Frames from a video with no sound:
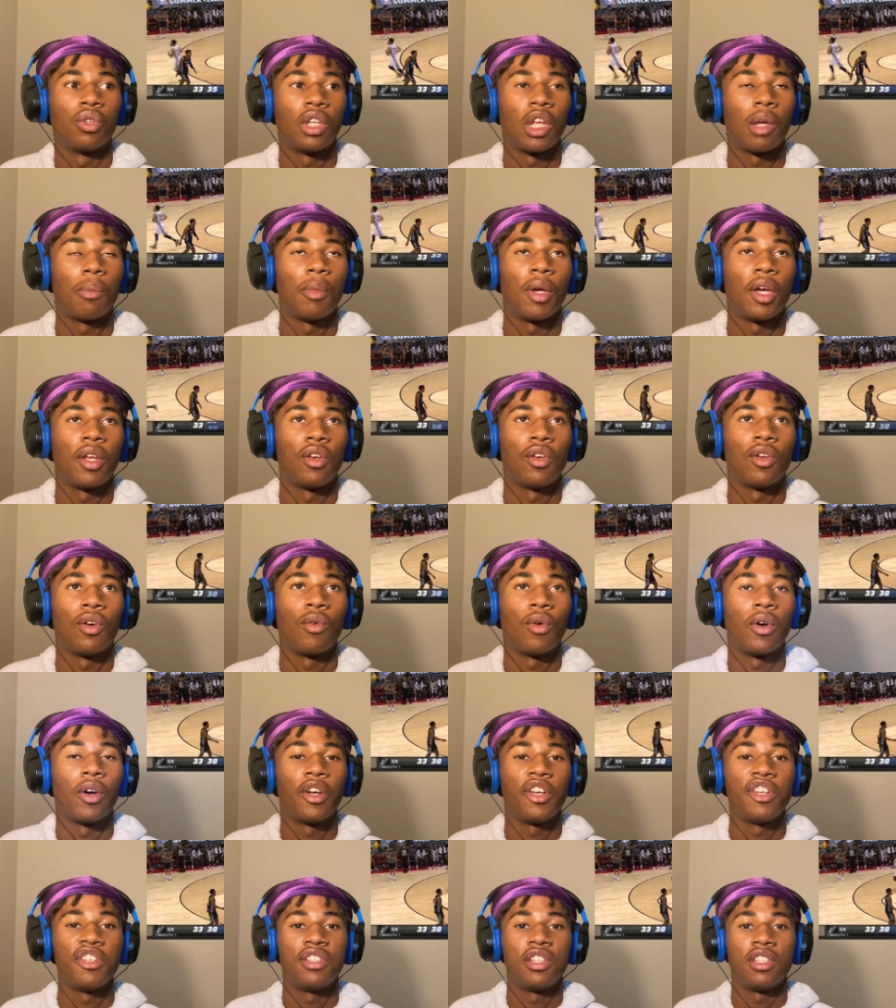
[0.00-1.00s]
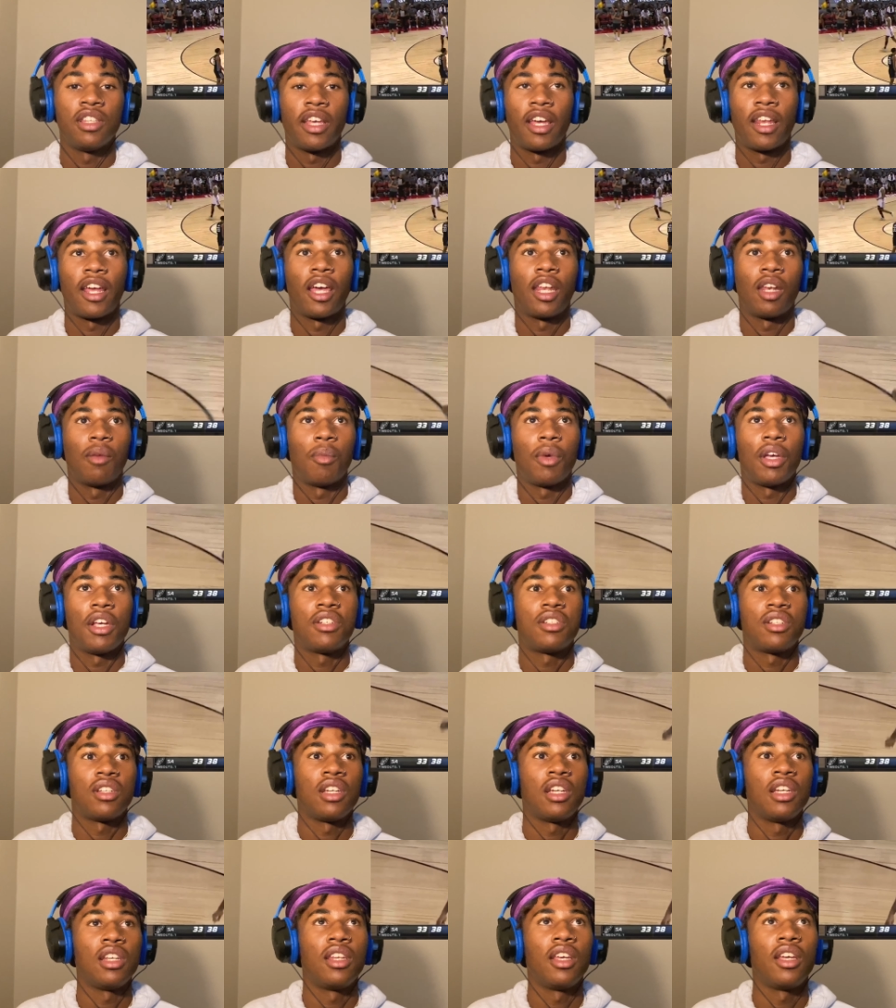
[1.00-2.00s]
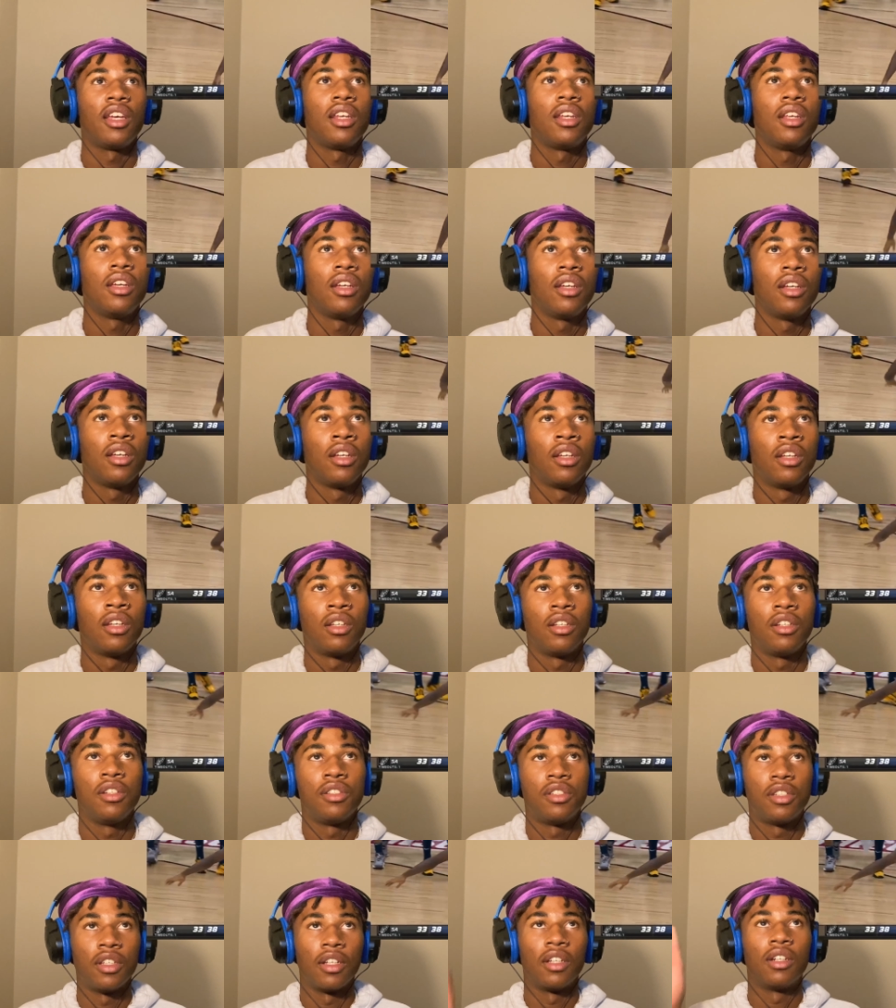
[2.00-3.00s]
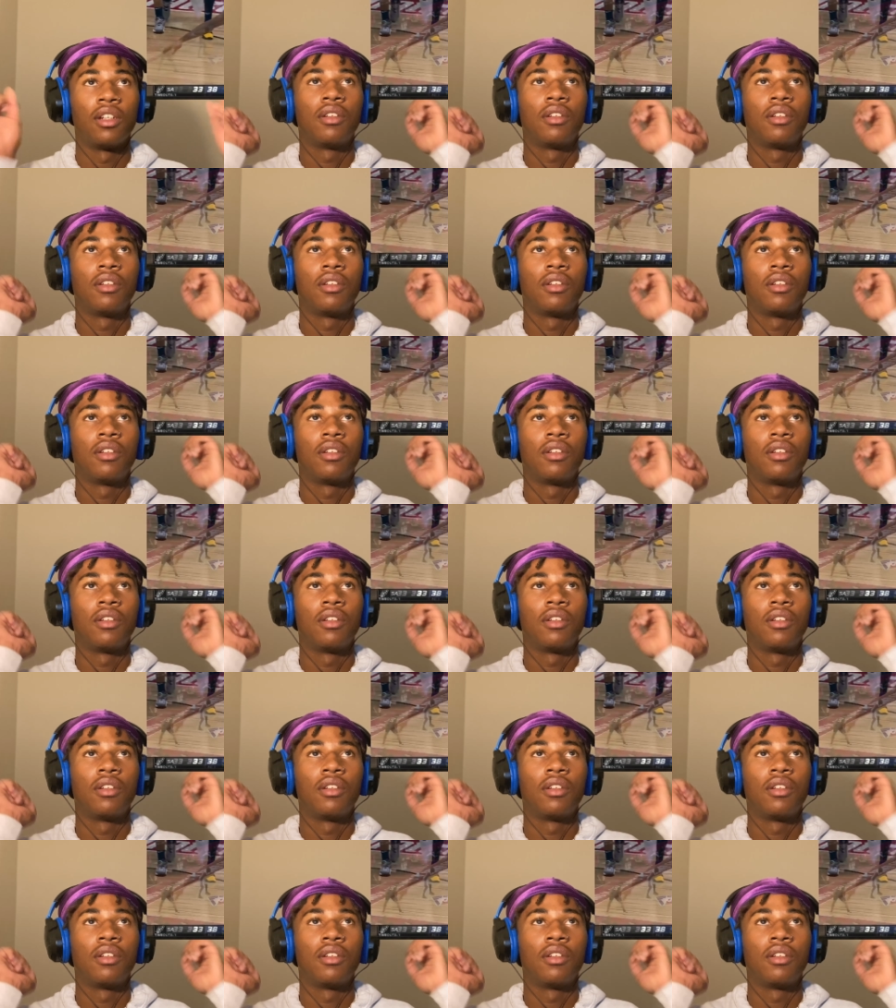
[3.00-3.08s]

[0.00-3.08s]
That man, Noel, you seen that animation he did? He said.